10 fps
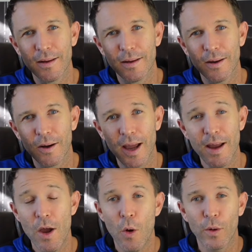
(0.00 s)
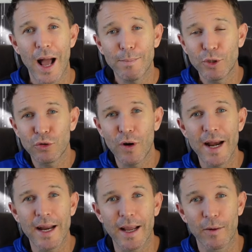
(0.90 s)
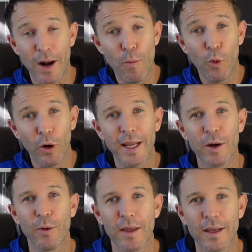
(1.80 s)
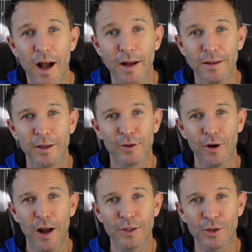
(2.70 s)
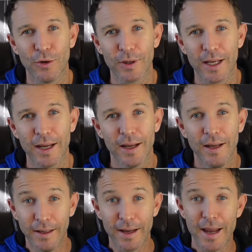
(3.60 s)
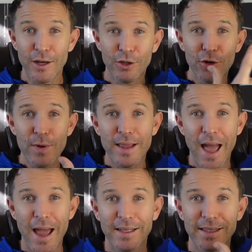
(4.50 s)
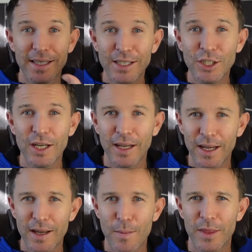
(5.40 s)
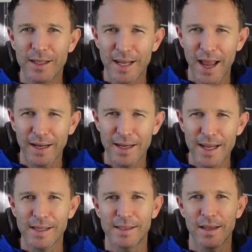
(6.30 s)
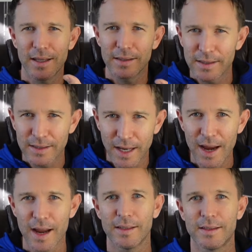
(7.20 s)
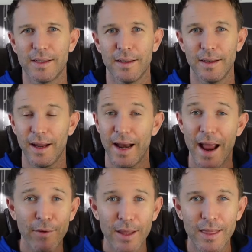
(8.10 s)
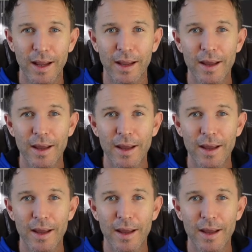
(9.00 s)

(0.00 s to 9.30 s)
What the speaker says: okay? When I'm training, when I'm working with a young lacrosse goalie, in doing that and teaching him the techniques and the stance and everything,